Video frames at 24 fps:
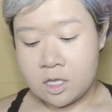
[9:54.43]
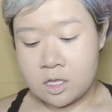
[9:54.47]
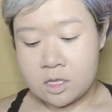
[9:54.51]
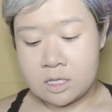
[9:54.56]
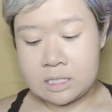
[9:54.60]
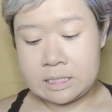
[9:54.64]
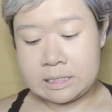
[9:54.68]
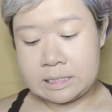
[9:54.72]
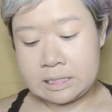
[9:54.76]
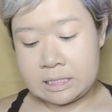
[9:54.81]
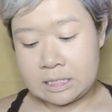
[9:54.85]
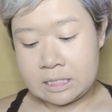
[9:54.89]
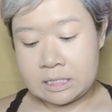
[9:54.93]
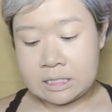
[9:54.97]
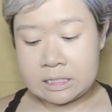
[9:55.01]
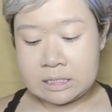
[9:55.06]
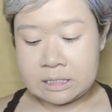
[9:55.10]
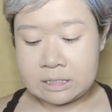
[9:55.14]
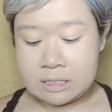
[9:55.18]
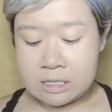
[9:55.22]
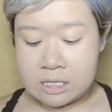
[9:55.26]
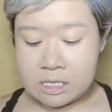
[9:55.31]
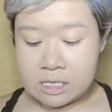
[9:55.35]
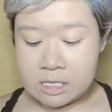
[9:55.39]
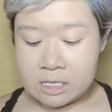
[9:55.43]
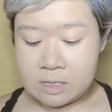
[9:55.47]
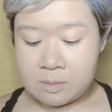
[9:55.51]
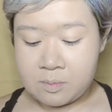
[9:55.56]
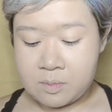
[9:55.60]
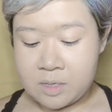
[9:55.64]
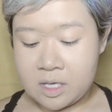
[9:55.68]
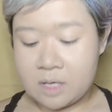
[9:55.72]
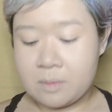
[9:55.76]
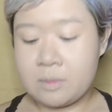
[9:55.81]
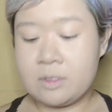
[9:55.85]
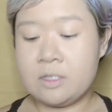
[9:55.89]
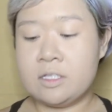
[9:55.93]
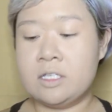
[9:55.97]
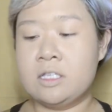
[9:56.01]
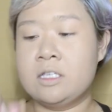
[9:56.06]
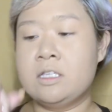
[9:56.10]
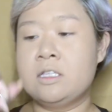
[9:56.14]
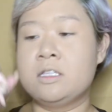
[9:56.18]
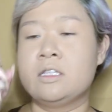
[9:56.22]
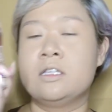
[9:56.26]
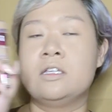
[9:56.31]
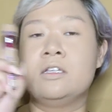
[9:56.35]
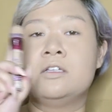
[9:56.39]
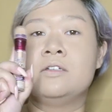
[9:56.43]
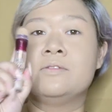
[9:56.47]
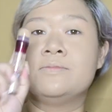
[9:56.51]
This is the Maybelline,